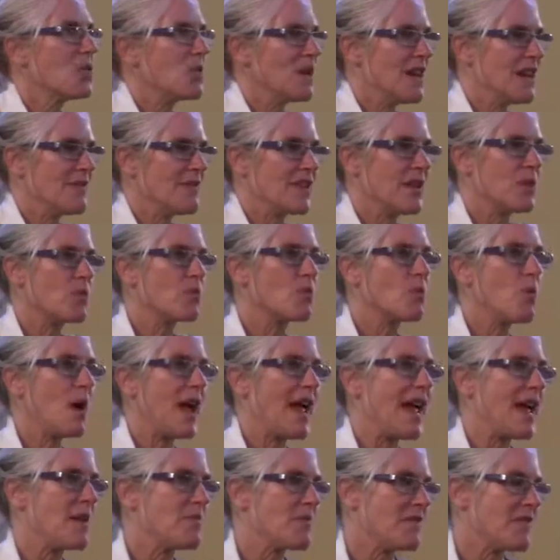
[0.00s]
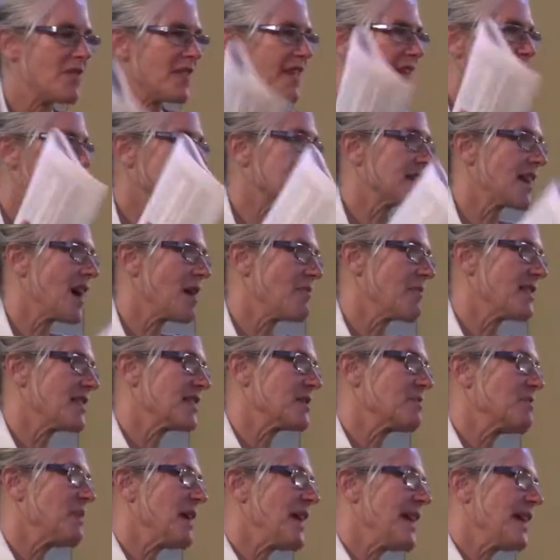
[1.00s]
We live in a web of things coming
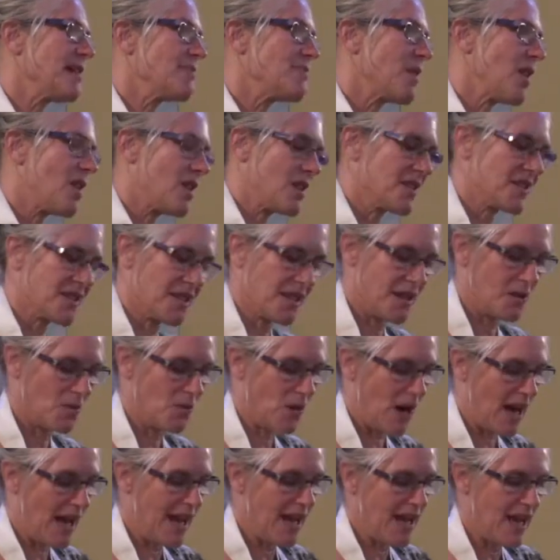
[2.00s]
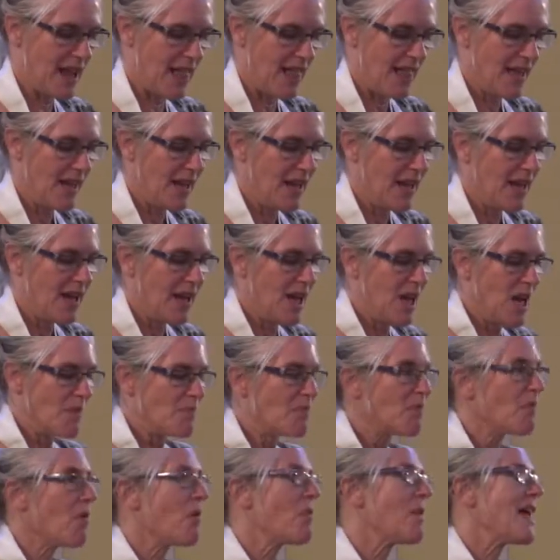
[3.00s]
to being, passing away.
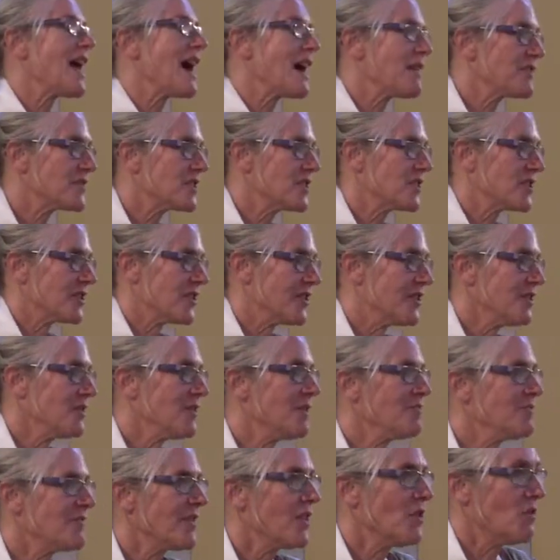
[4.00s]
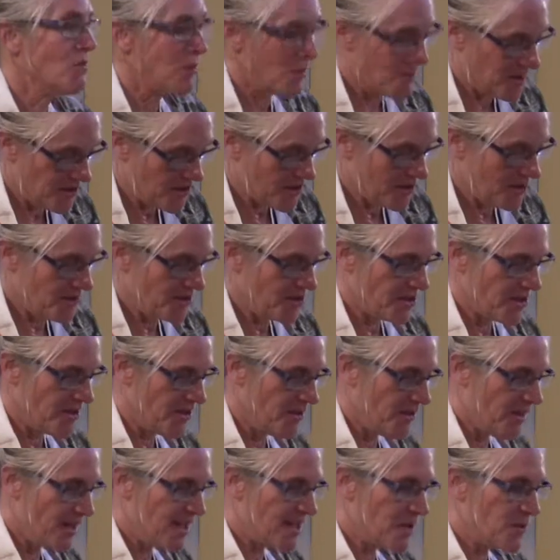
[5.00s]
But what we have to do, or what we do,
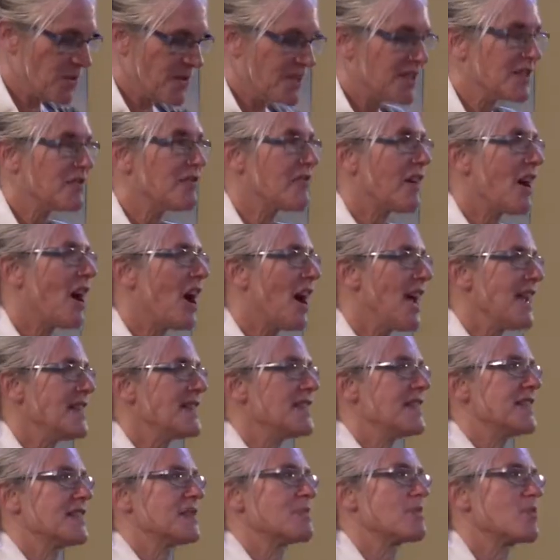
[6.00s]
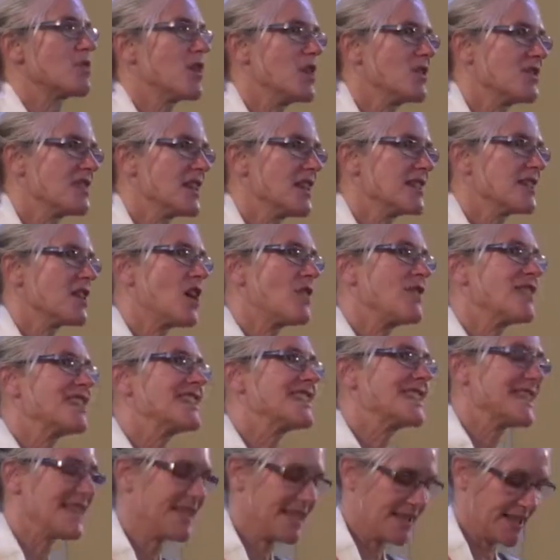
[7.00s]
is we divide this process of
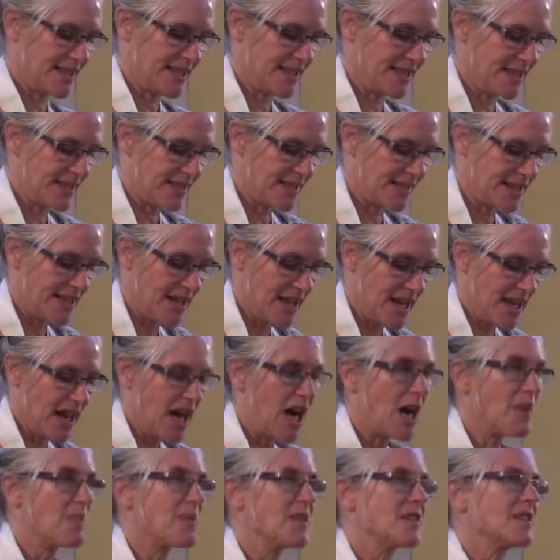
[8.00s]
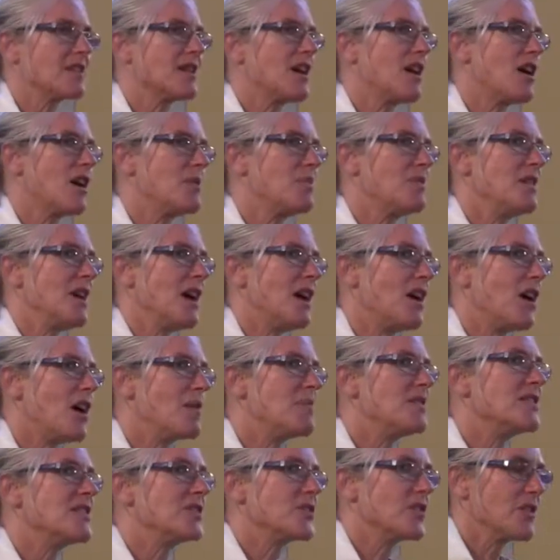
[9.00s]
existence up into
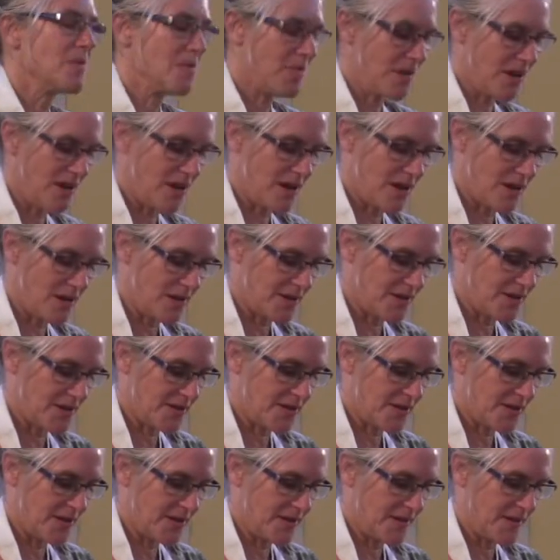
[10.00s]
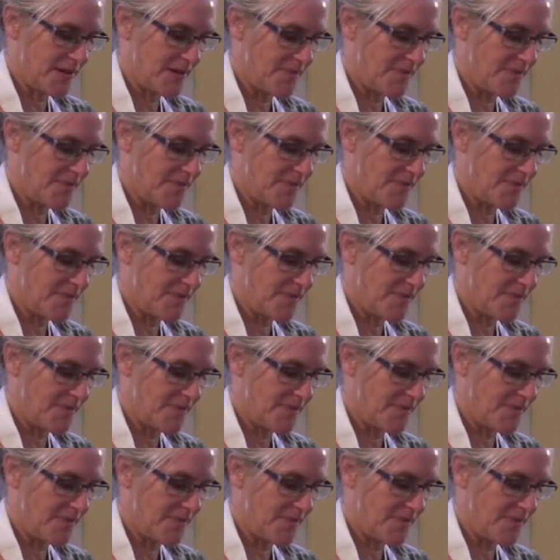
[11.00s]
arbitrary parts.